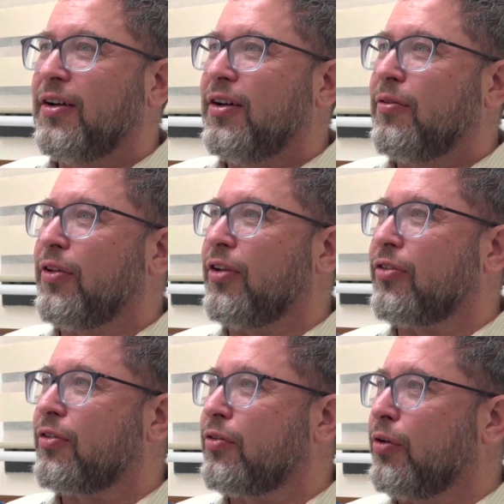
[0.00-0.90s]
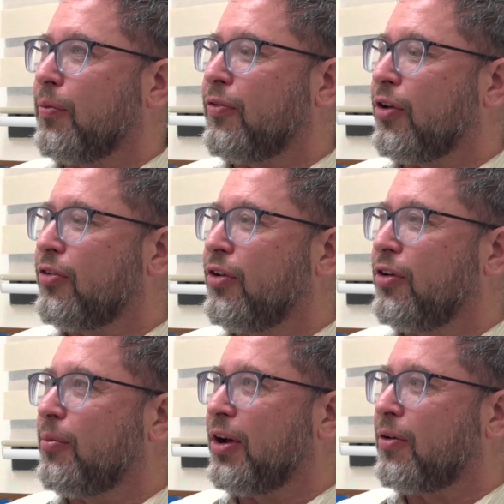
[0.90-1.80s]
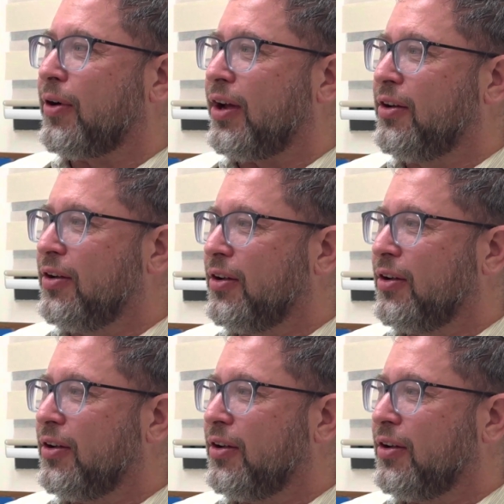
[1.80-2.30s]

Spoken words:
with this group. For those who don't know Michael Redd,